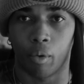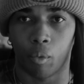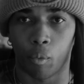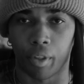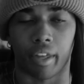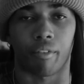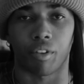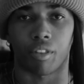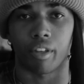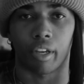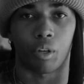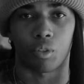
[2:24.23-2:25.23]
with
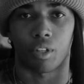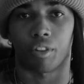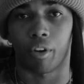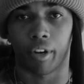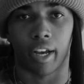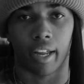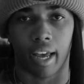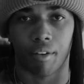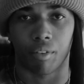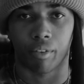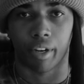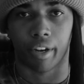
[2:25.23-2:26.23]
everything else that they're not
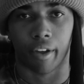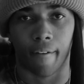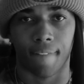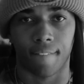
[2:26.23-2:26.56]
having right now.